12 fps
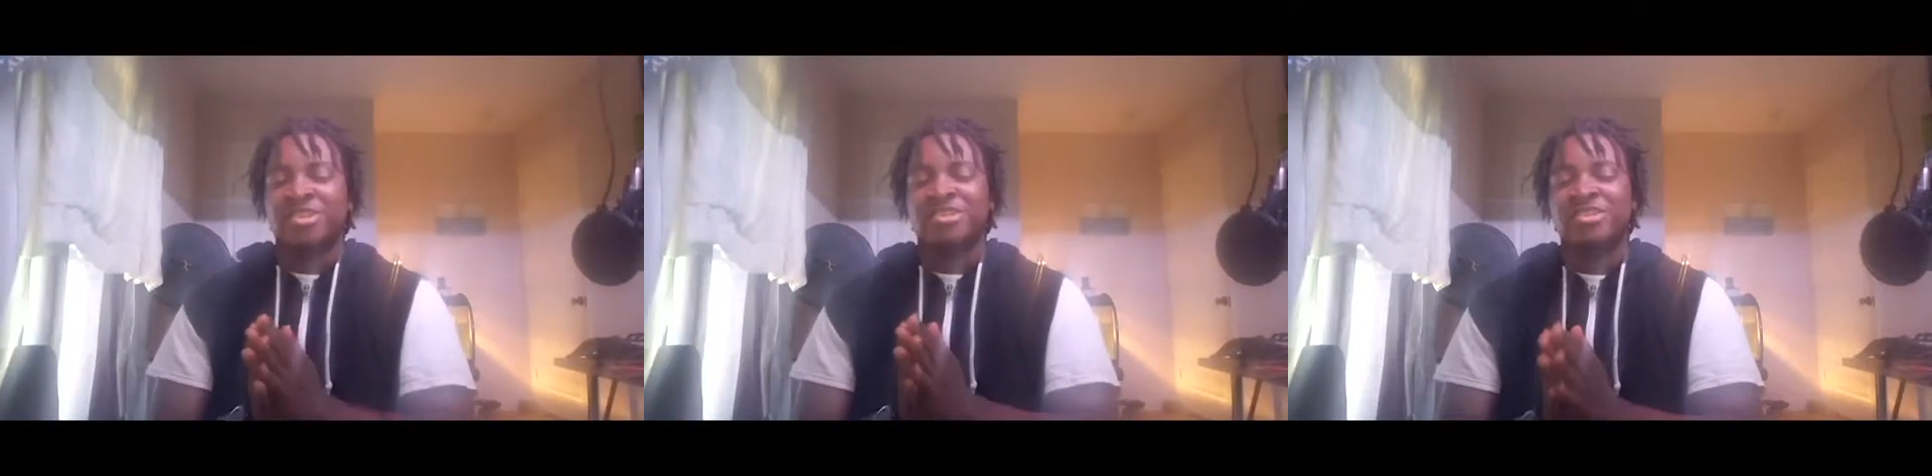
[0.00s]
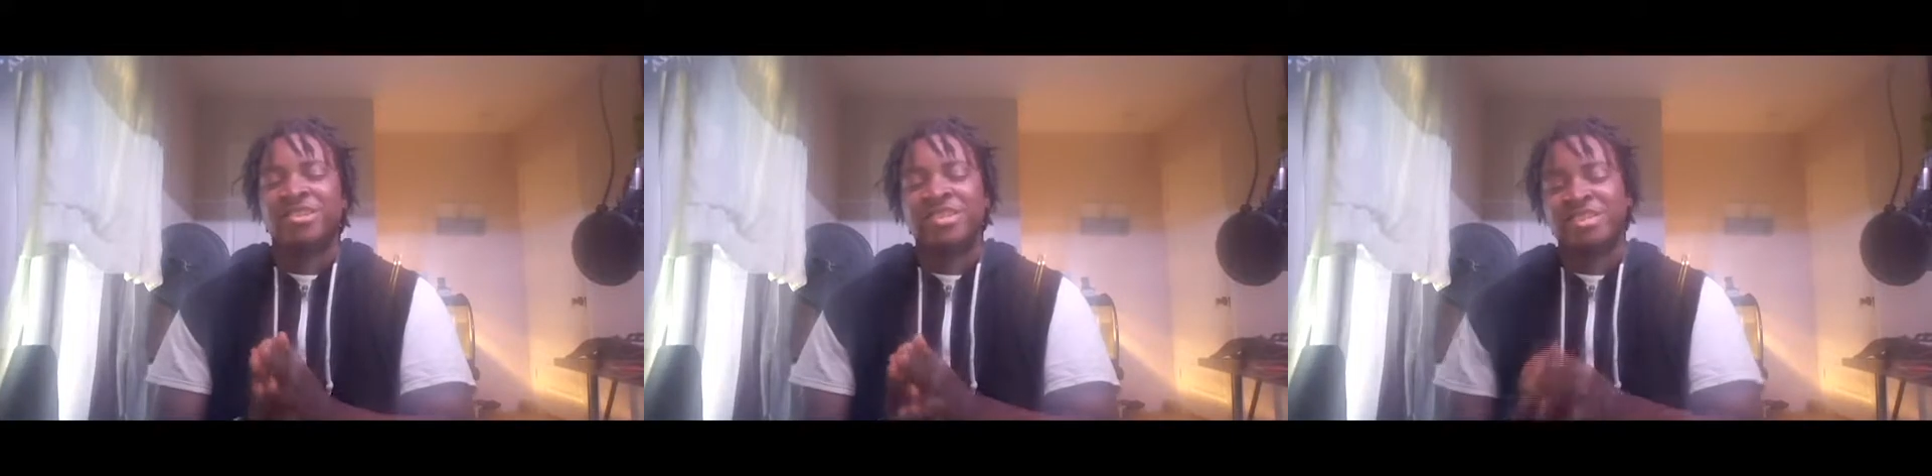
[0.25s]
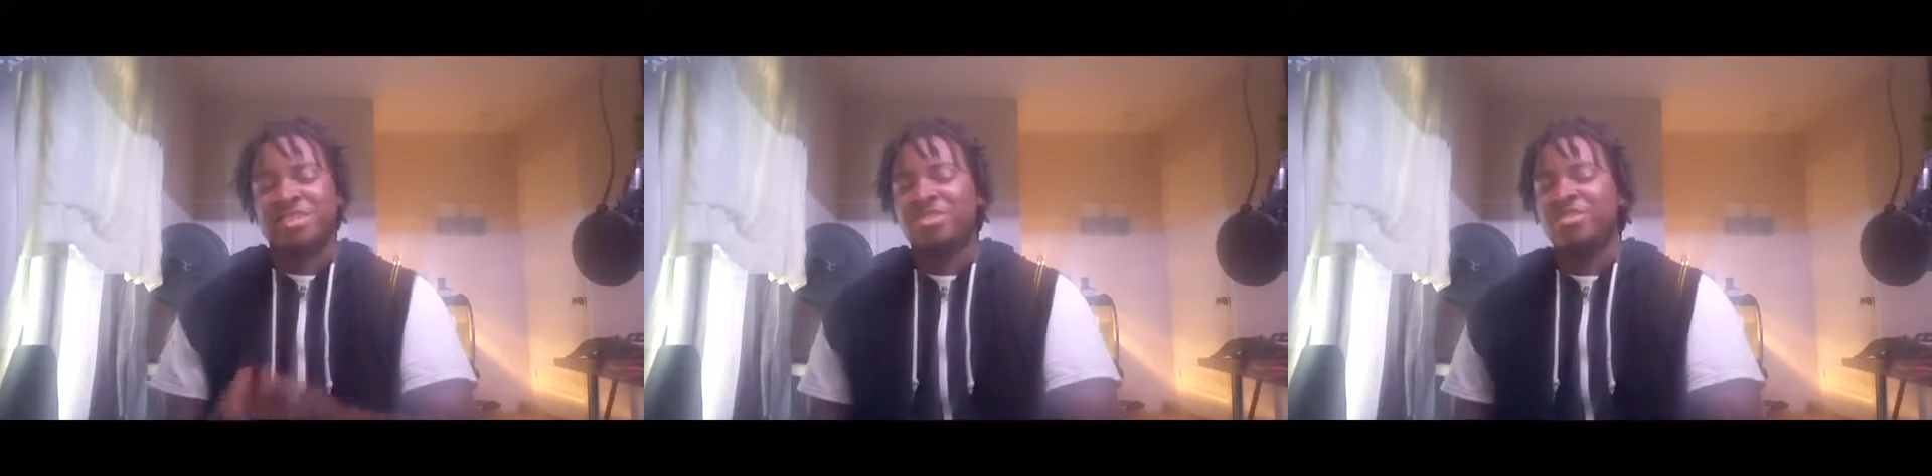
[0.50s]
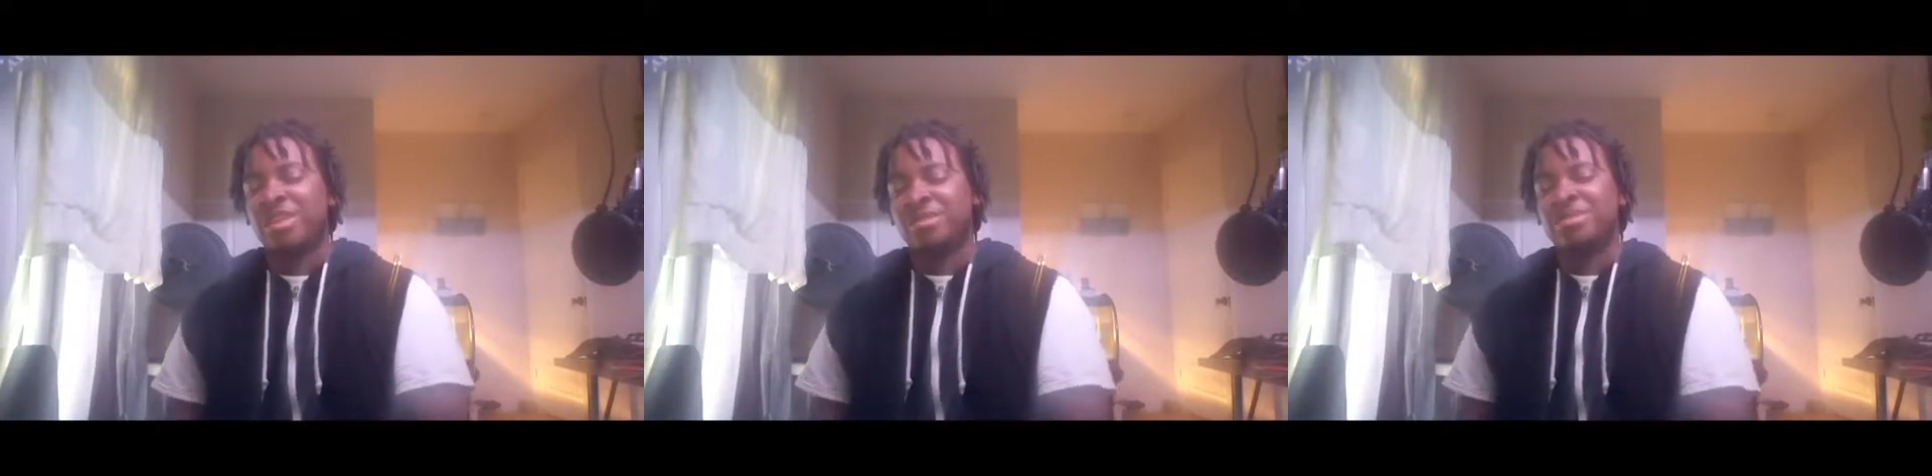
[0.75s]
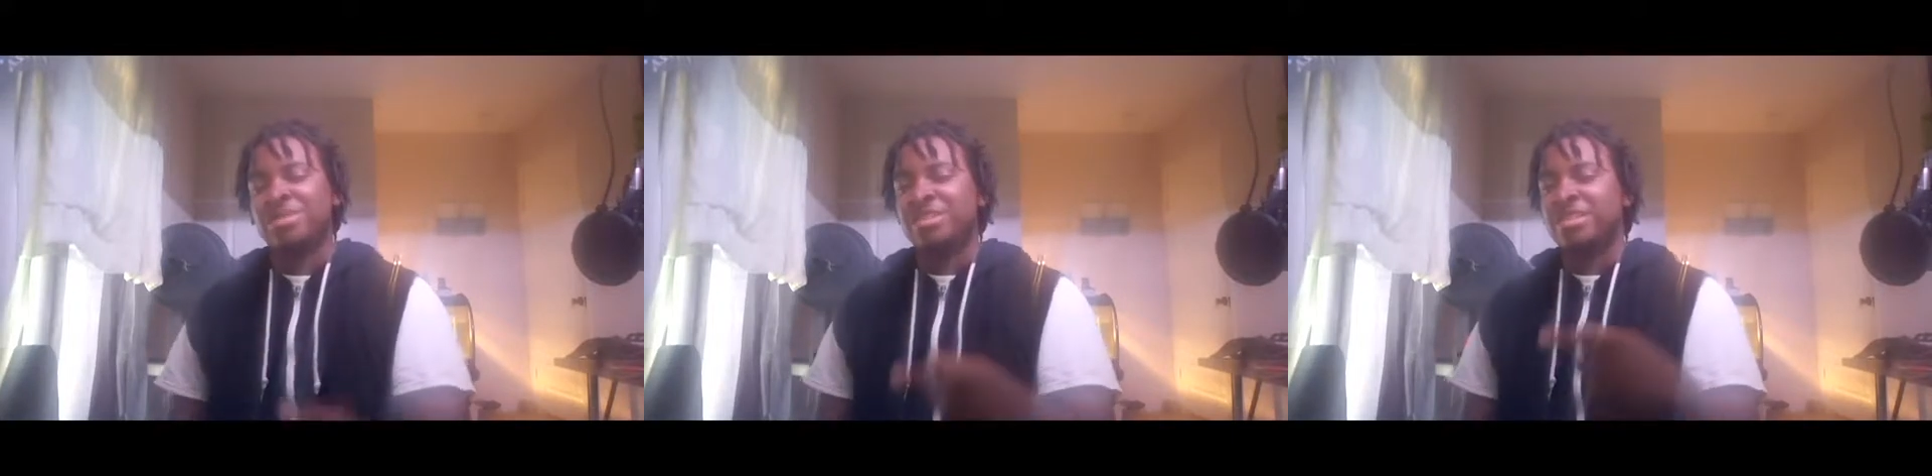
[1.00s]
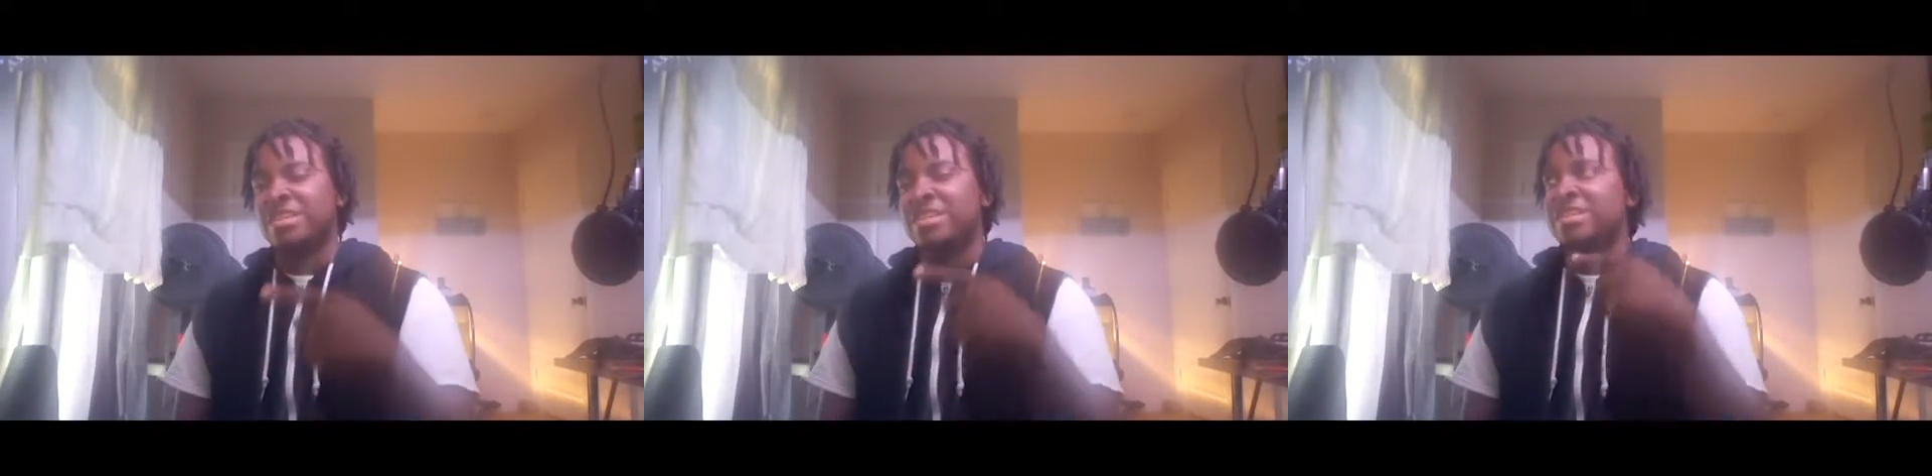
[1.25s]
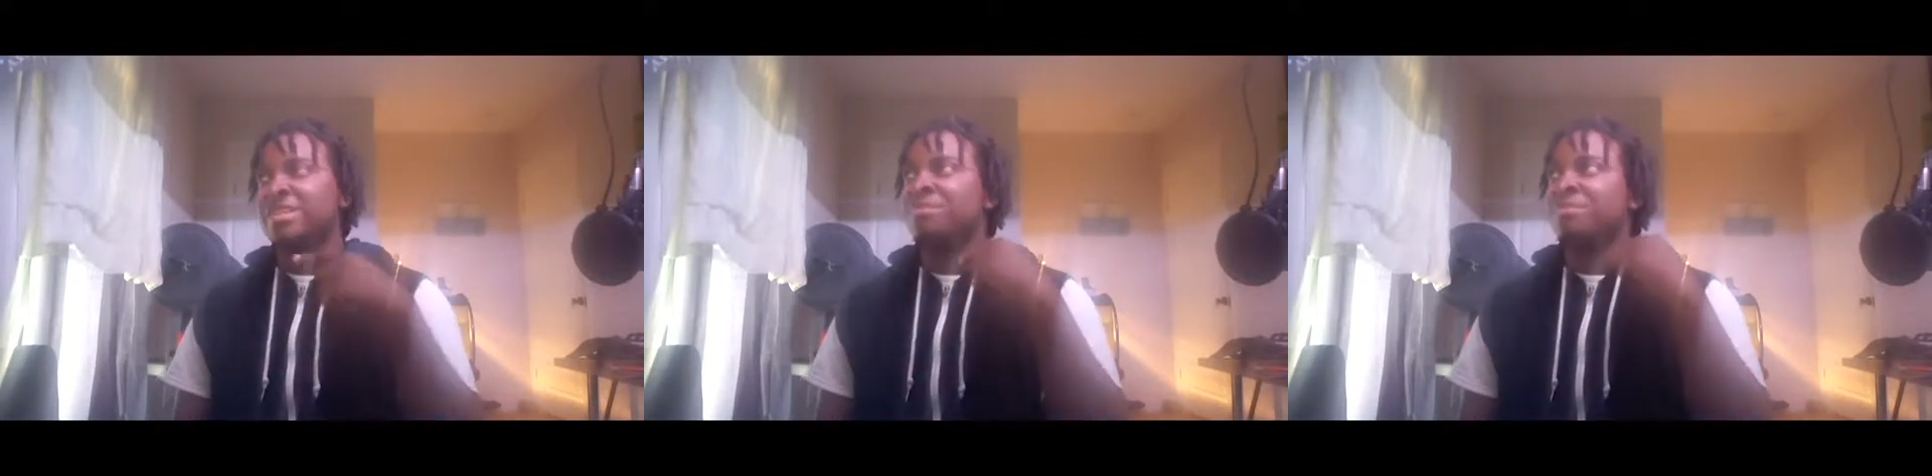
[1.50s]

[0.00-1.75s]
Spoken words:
you get two options. You could